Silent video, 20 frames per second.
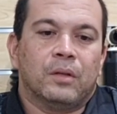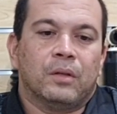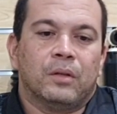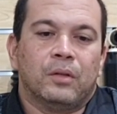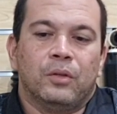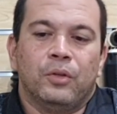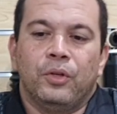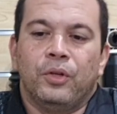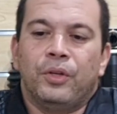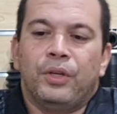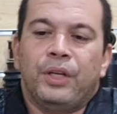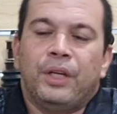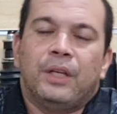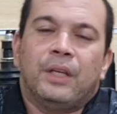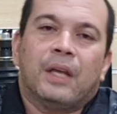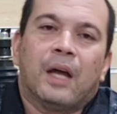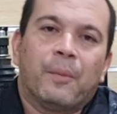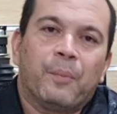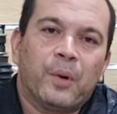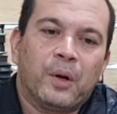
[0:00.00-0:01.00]
Do you need
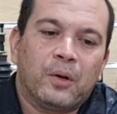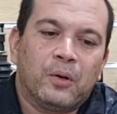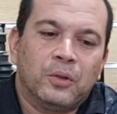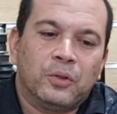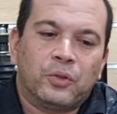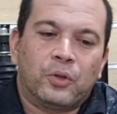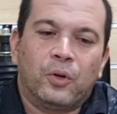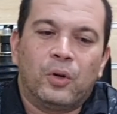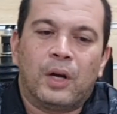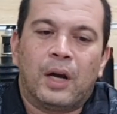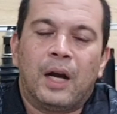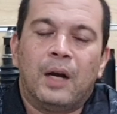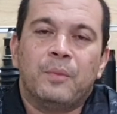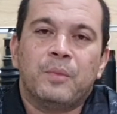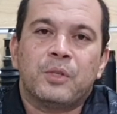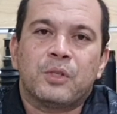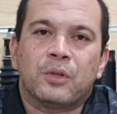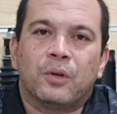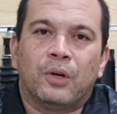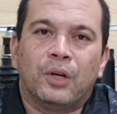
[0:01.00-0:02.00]
upper control
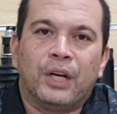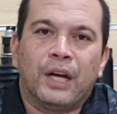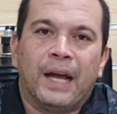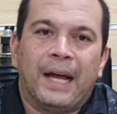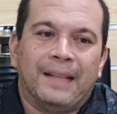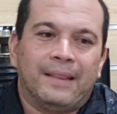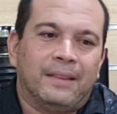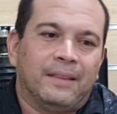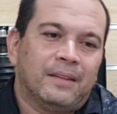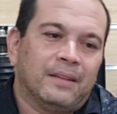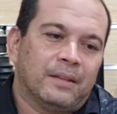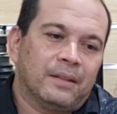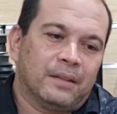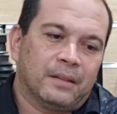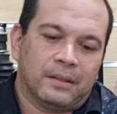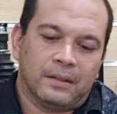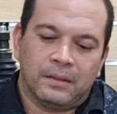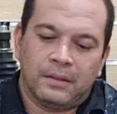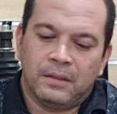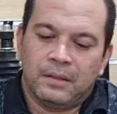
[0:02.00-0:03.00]
arms or not?
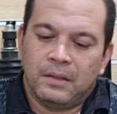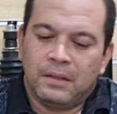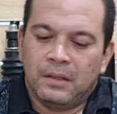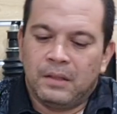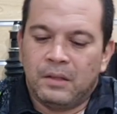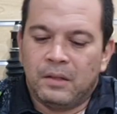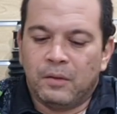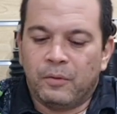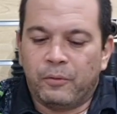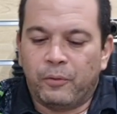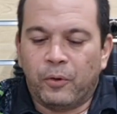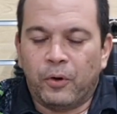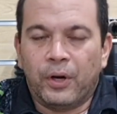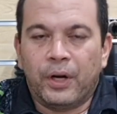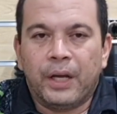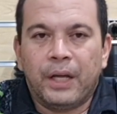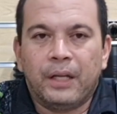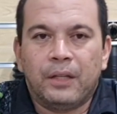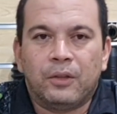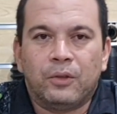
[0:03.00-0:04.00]
For
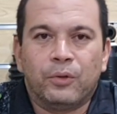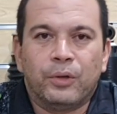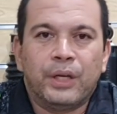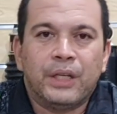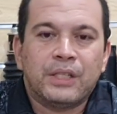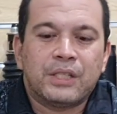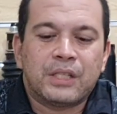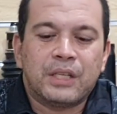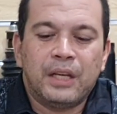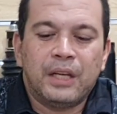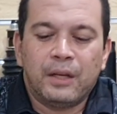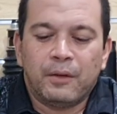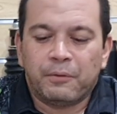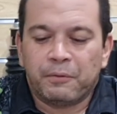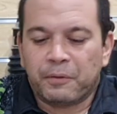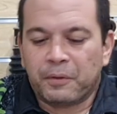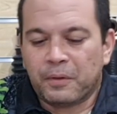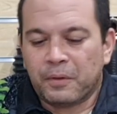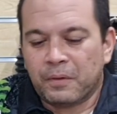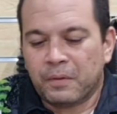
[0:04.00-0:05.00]
a 2-inch lift,
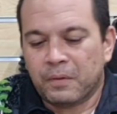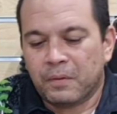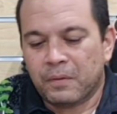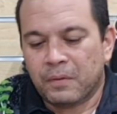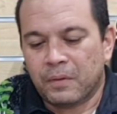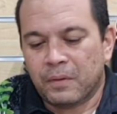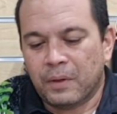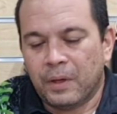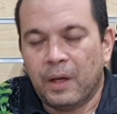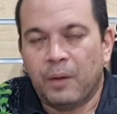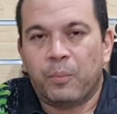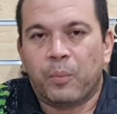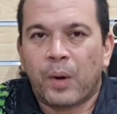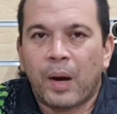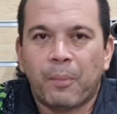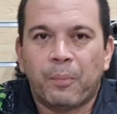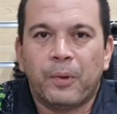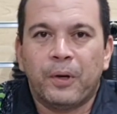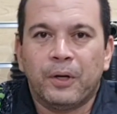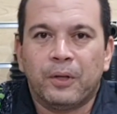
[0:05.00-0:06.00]
a
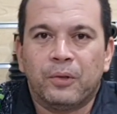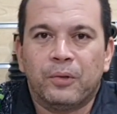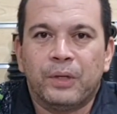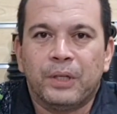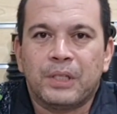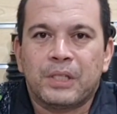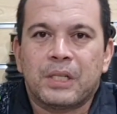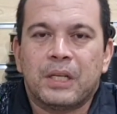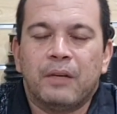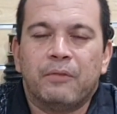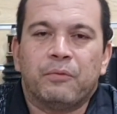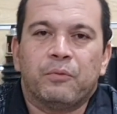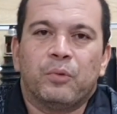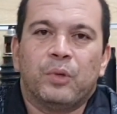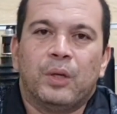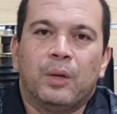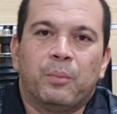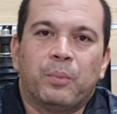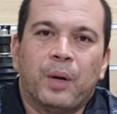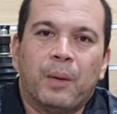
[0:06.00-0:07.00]
proper 2-inch lift with
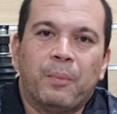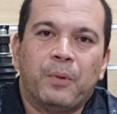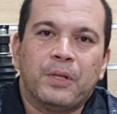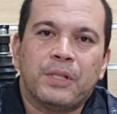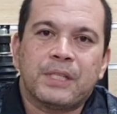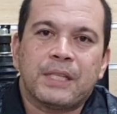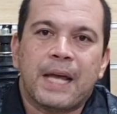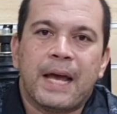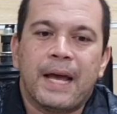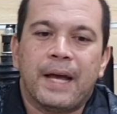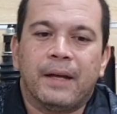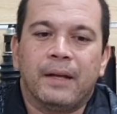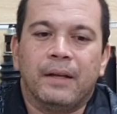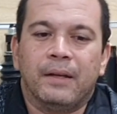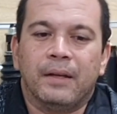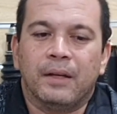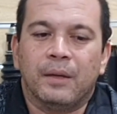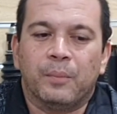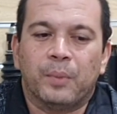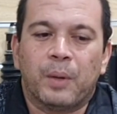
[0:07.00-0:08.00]
a proper sag
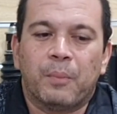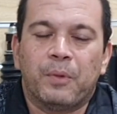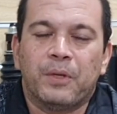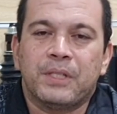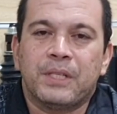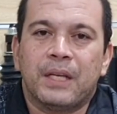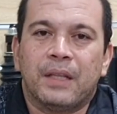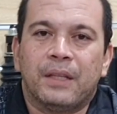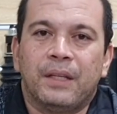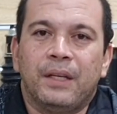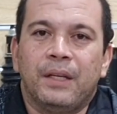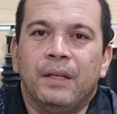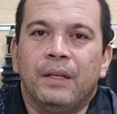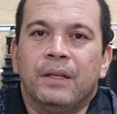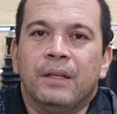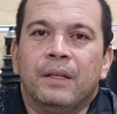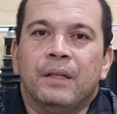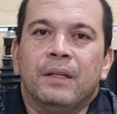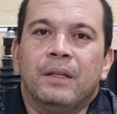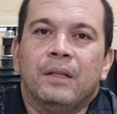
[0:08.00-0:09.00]
and a proper setting,
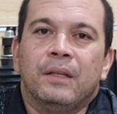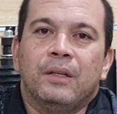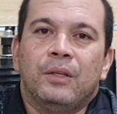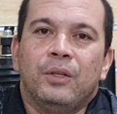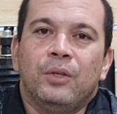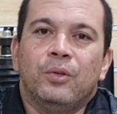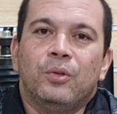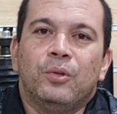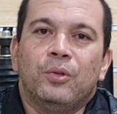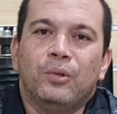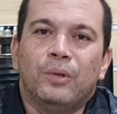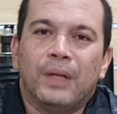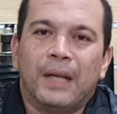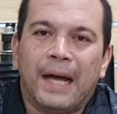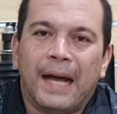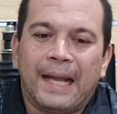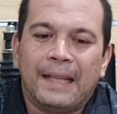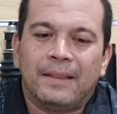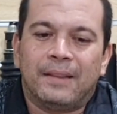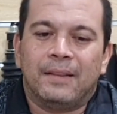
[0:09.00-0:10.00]
you do
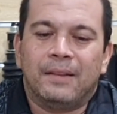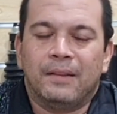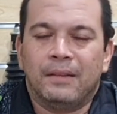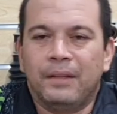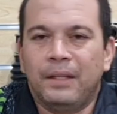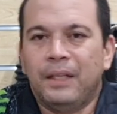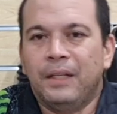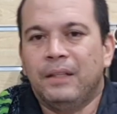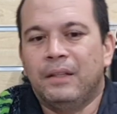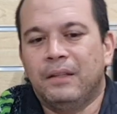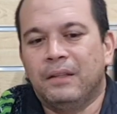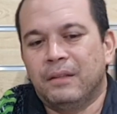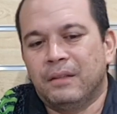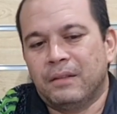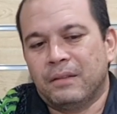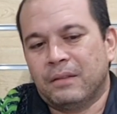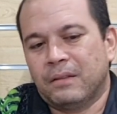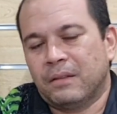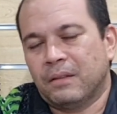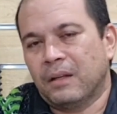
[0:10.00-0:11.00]
not need
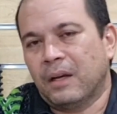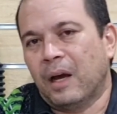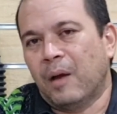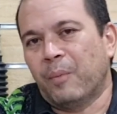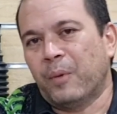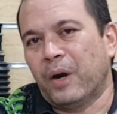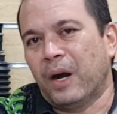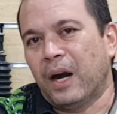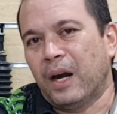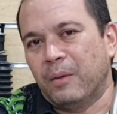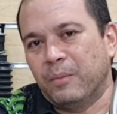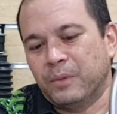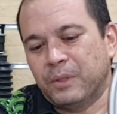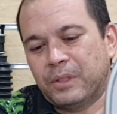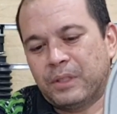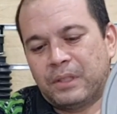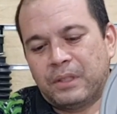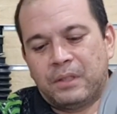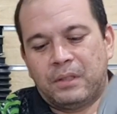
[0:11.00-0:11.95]
upper arms.